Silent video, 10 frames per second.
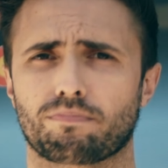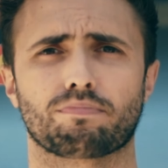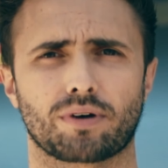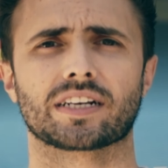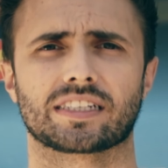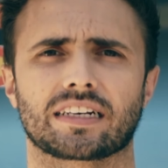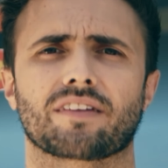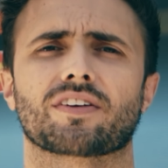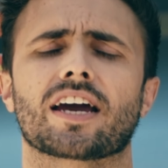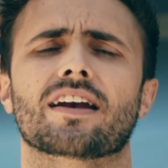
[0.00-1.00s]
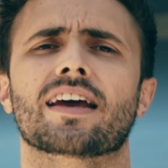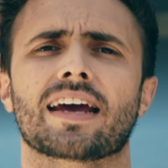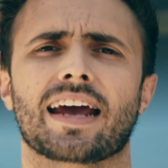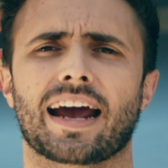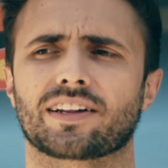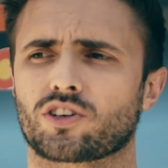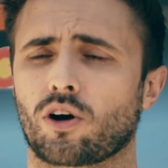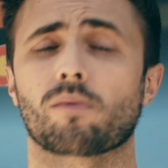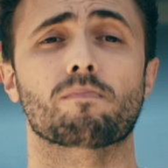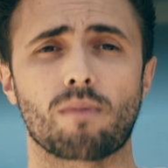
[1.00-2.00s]
pretty significant, and
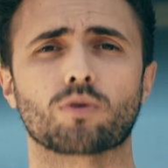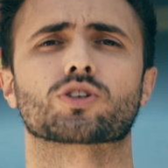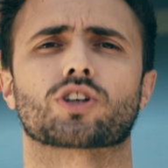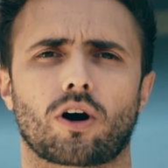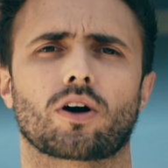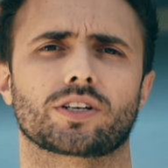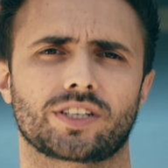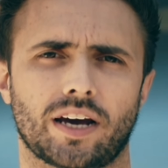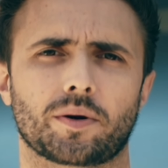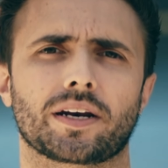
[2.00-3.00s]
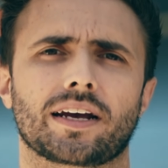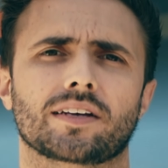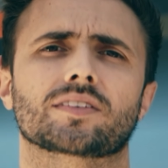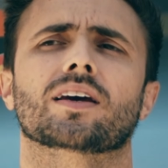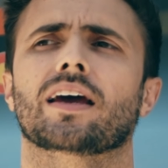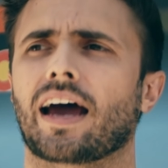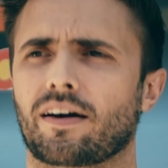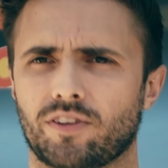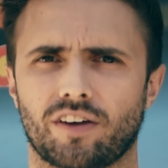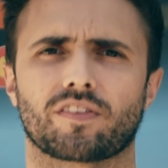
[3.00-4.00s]
so most cars nowadays
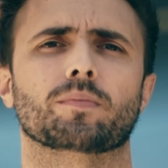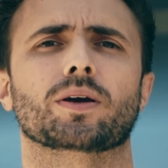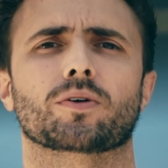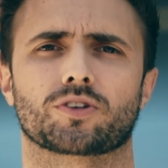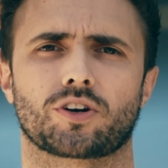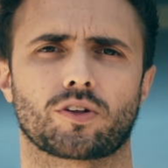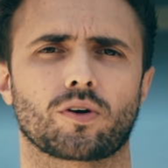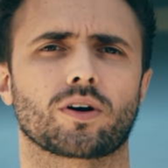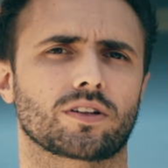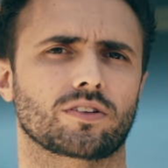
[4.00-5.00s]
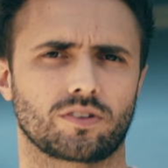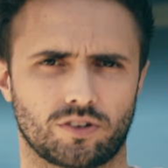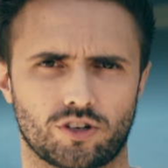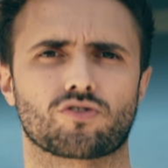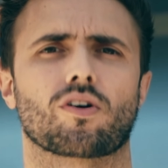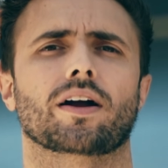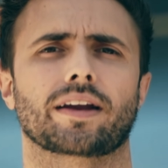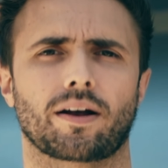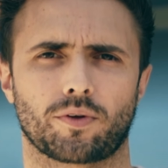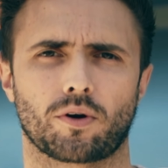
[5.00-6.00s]
have enough computers under the hood to draw
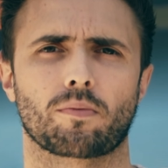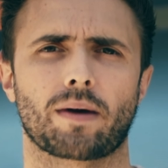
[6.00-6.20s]
down their own